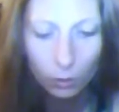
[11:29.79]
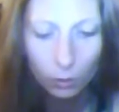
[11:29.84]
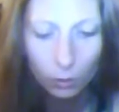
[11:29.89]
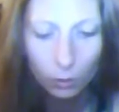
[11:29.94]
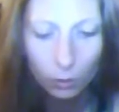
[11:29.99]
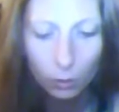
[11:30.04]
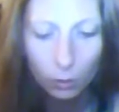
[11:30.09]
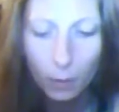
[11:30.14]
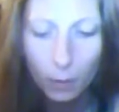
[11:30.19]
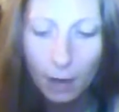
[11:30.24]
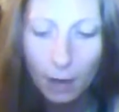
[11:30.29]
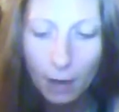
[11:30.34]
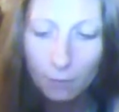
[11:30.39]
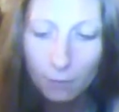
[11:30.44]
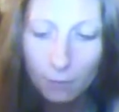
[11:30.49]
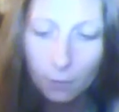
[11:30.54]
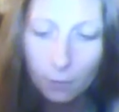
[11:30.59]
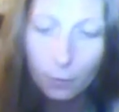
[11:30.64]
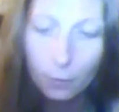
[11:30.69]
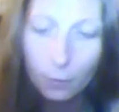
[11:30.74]
You have
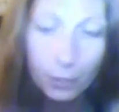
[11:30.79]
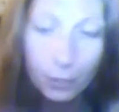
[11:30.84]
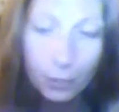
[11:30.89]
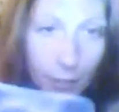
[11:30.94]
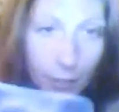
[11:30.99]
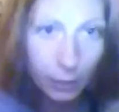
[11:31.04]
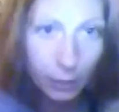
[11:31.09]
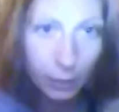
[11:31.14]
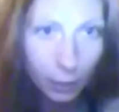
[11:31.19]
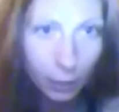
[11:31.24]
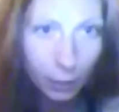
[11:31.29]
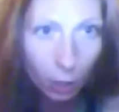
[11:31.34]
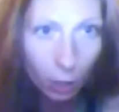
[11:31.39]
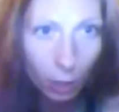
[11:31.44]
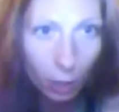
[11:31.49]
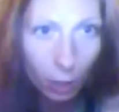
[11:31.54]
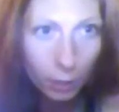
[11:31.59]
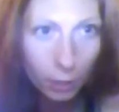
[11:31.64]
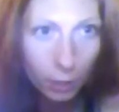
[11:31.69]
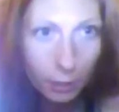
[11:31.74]
the fertility
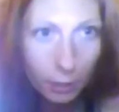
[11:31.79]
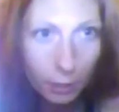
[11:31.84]
card.